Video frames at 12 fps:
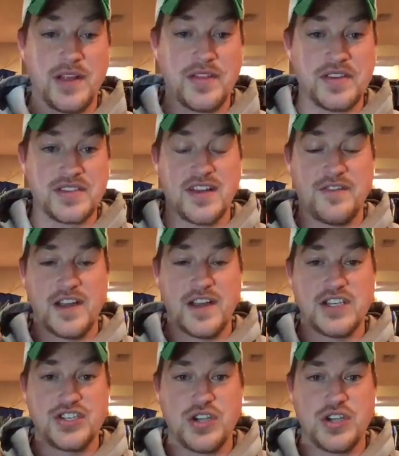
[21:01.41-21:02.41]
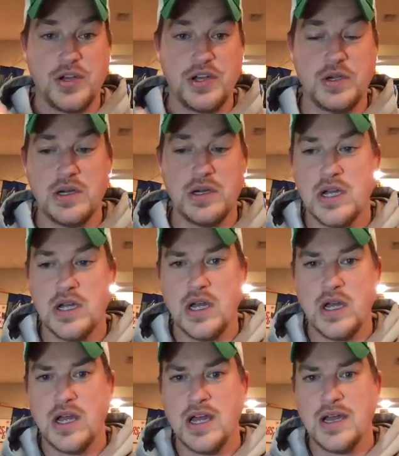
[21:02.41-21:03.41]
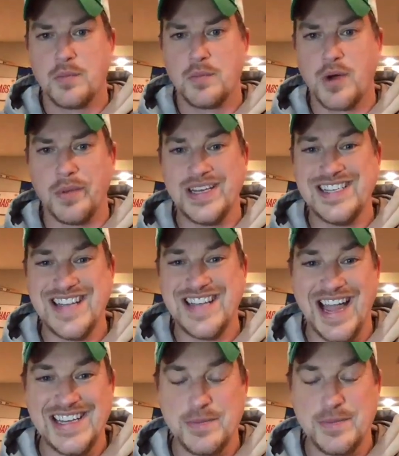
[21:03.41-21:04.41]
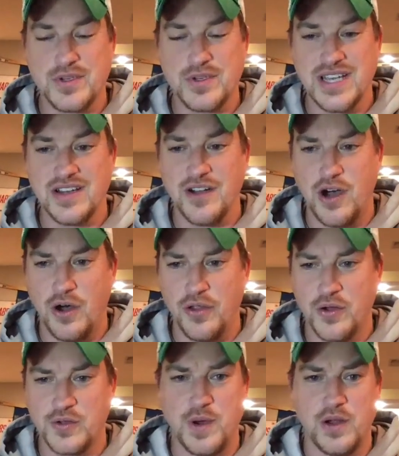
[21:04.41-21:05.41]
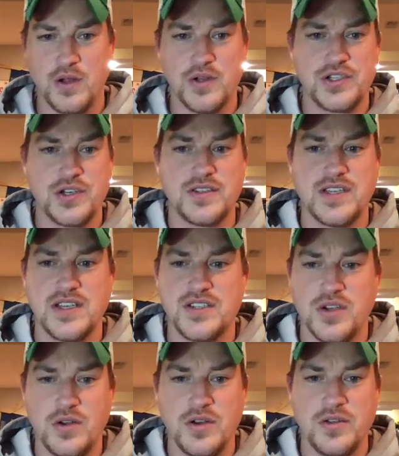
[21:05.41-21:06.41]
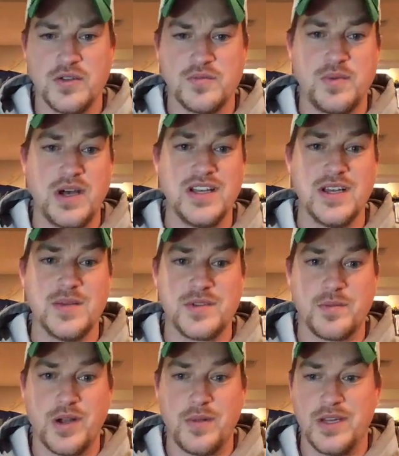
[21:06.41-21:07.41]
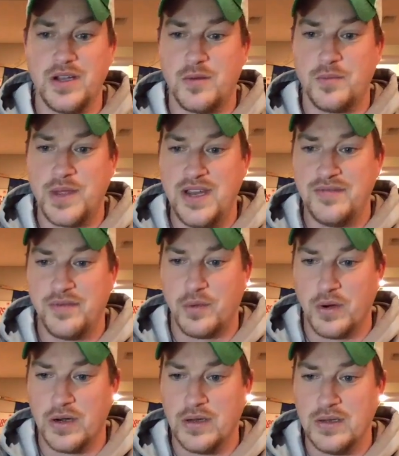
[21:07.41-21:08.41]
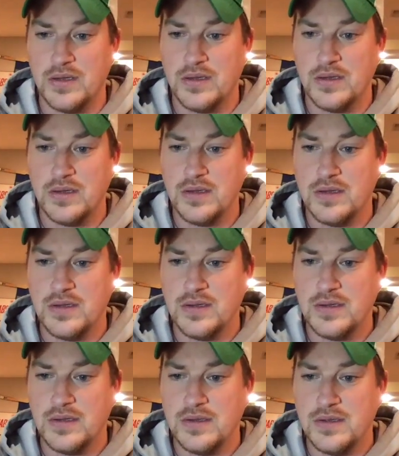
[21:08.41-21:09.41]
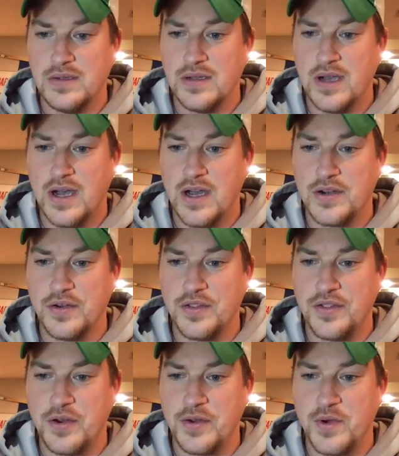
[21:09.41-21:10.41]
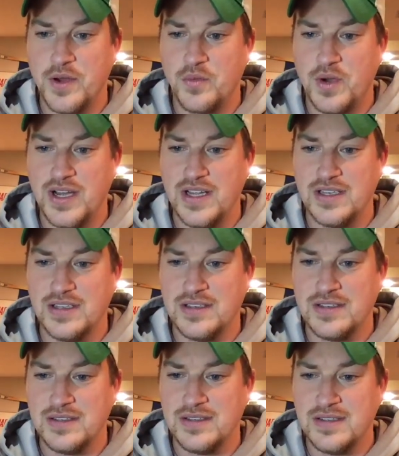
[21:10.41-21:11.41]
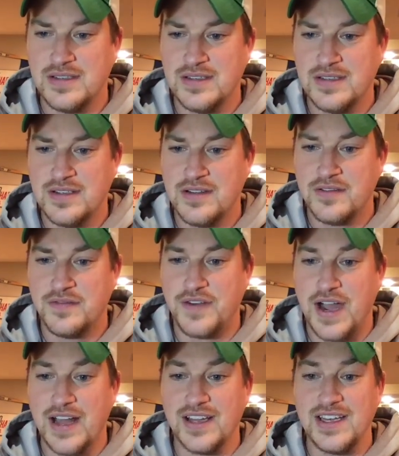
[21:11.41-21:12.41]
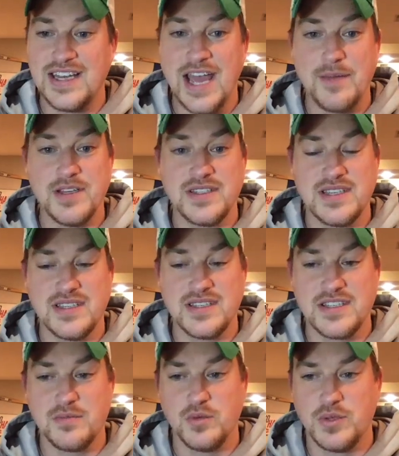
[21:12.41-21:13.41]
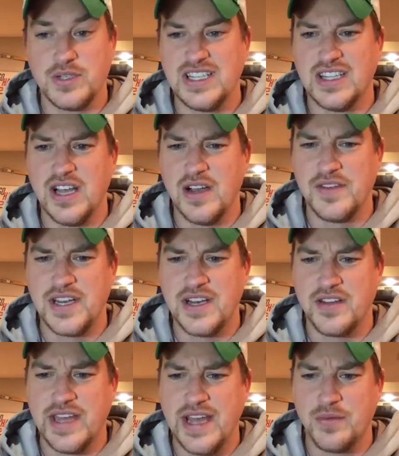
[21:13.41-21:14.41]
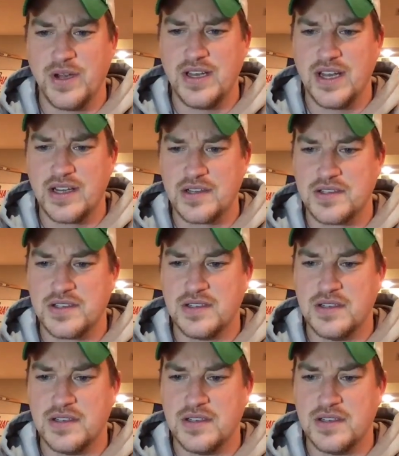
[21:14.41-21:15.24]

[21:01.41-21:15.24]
the stuff I just showed you, probably ninety percent of all those polo shirts I showed you, those button-ups are probably all paid for. one hundred thirty-one what? Filing cabinet system? Would love to hear that, Red Nickerson.